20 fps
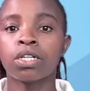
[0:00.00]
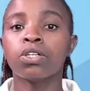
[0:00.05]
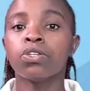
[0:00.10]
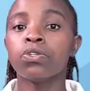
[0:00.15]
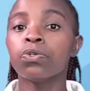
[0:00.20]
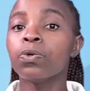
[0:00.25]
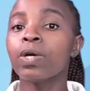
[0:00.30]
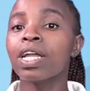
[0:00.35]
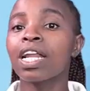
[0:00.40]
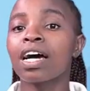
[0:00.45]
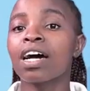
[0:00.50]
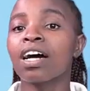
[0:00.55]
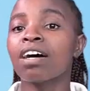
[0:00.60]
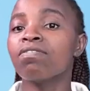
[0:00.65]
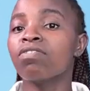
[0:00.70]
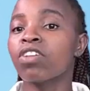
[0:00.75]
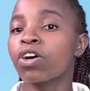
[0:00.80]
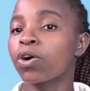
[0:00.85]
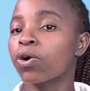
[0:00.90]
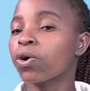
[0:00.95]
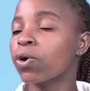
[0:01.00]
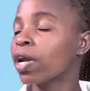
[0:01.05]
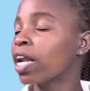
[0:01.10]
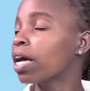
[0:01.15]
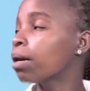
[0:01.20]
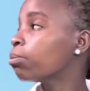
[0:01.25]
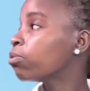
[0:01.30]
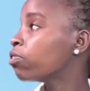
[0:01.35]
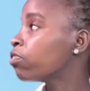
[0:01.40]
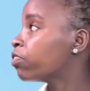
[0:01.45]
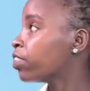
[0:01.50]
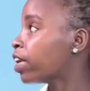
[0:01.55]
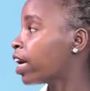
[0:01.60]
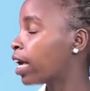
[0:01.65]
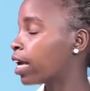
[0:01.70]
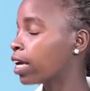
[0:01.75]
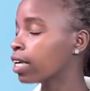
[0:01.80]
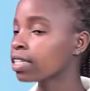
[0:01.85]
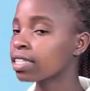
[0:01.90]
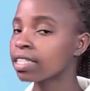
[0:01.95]
You will have the column of
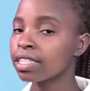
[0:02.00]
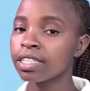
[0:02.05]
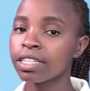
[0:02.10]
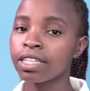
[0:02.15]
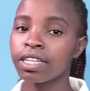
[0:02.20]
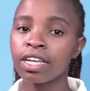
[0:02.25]
x,